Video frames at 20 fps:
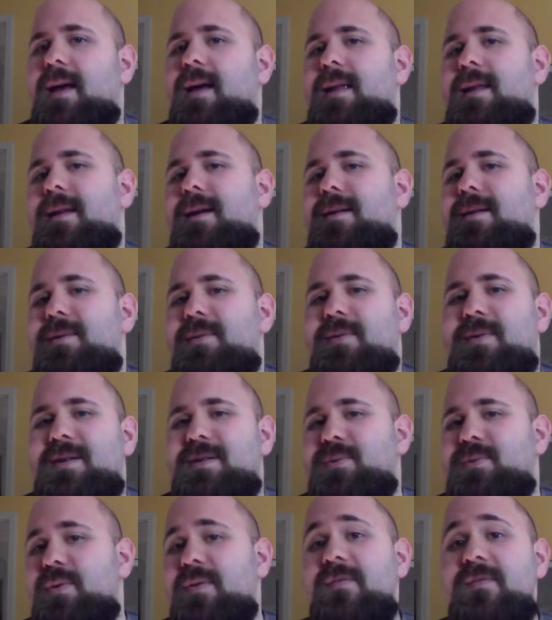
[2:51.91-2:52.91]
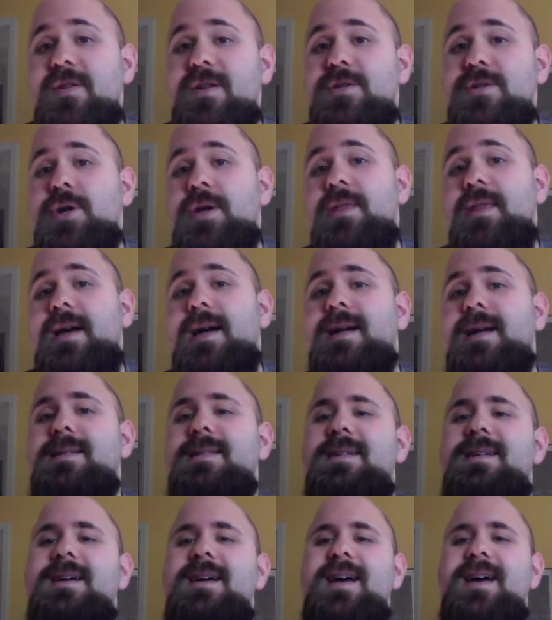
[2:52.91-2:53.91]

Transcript: and I don't want to infringe on that.